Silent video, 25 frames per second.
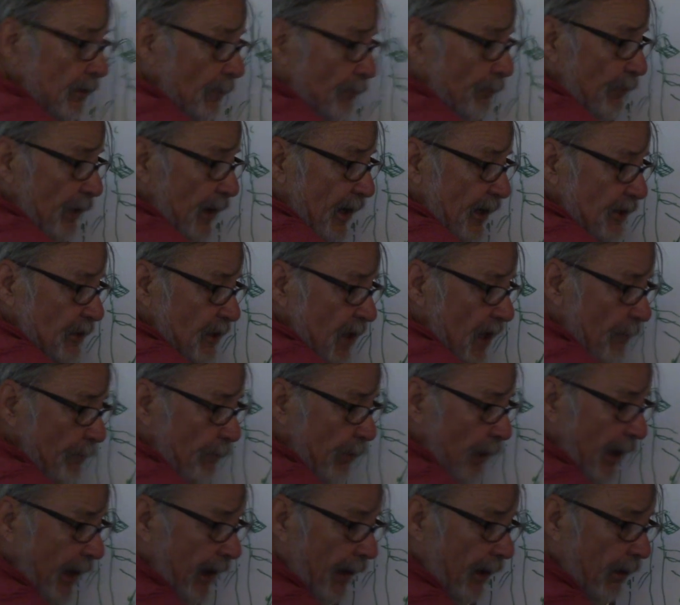a brush
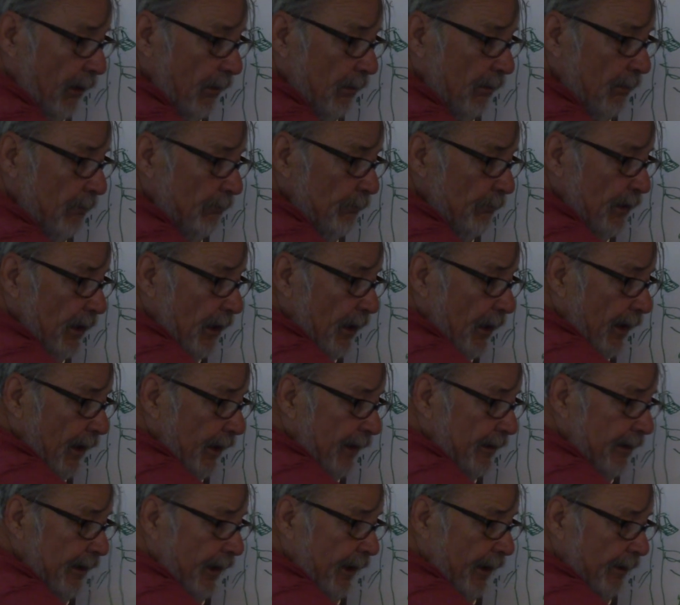pile
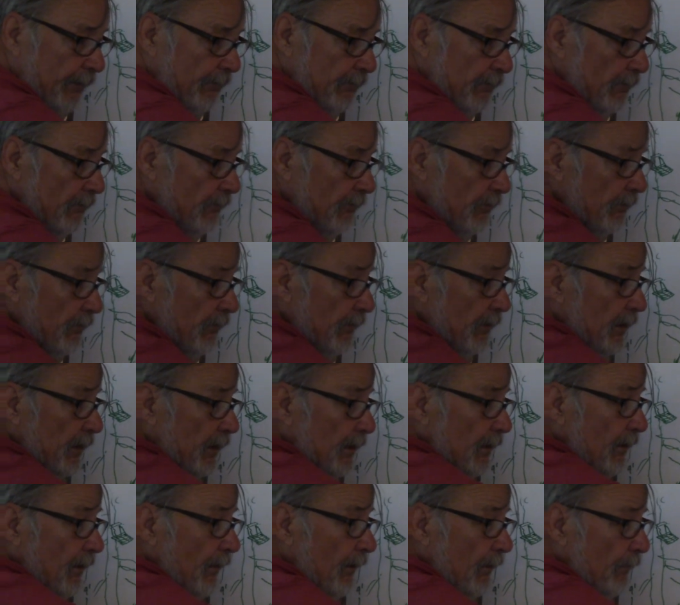behind that tree.
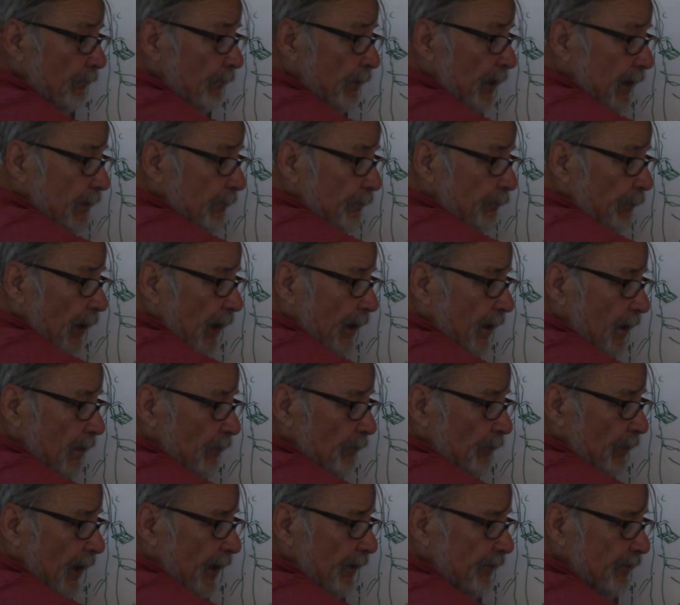Big pile
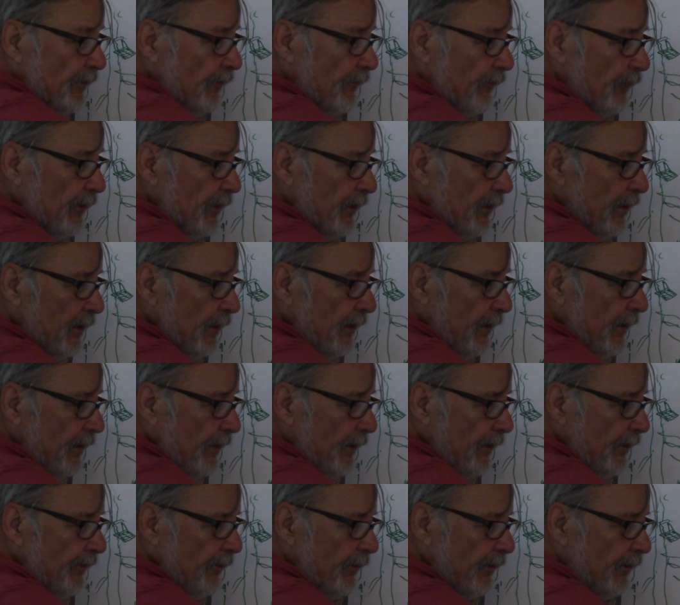of brush over there.
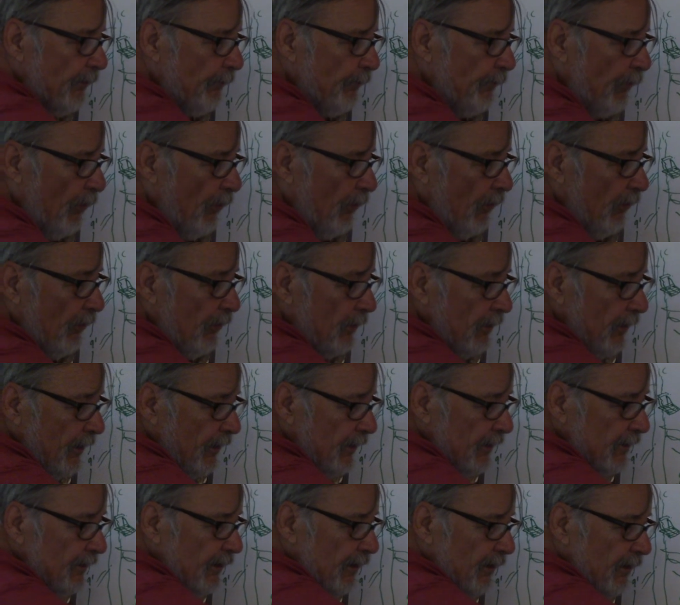Here's your bowl.
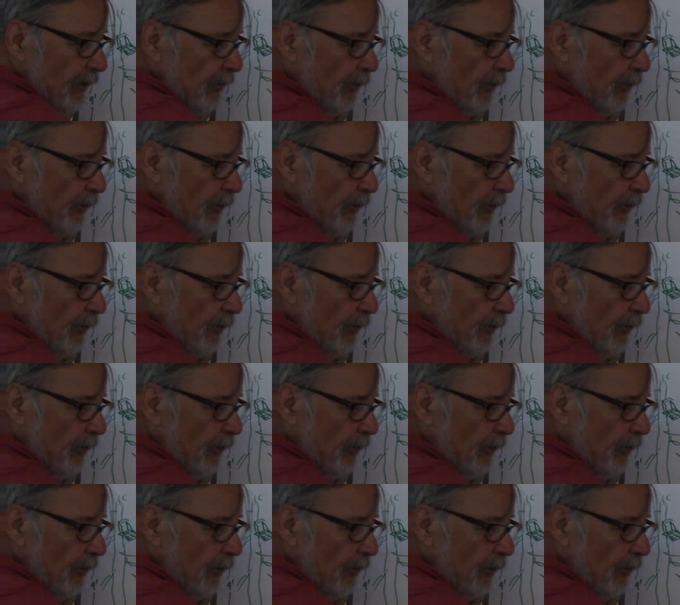Little